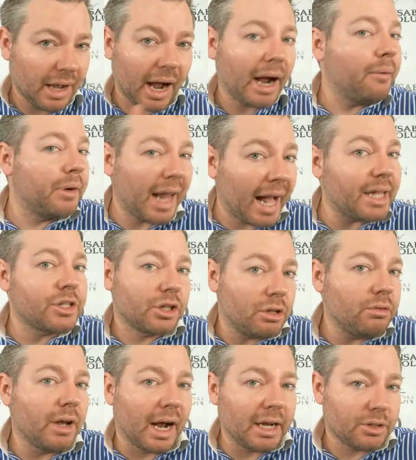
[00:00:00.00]
I would ask you
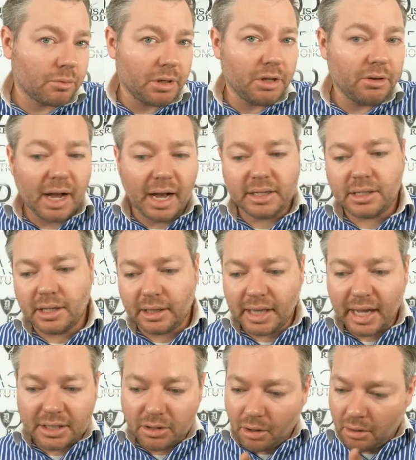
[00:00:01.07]
guys what you guys think.
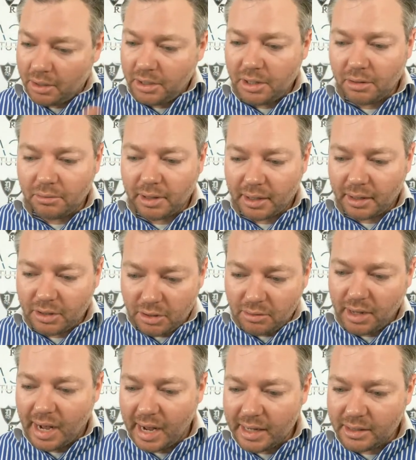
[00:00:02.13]
That's all on you. Like, do you
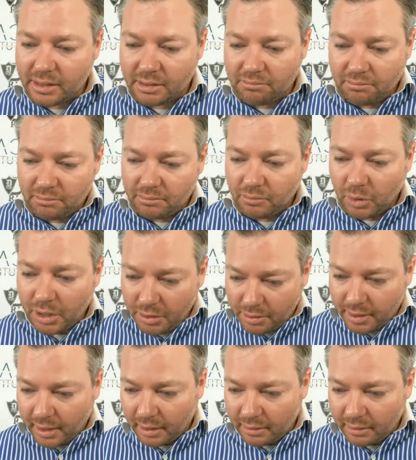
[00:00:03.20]
guys, what do you think?